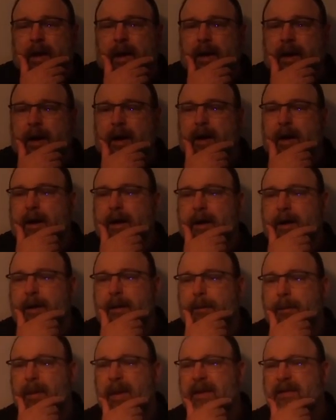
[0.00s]
uh,
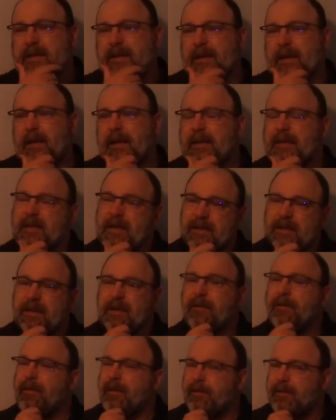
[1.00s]
basically
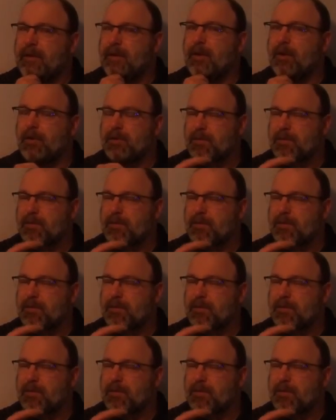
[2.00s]
1652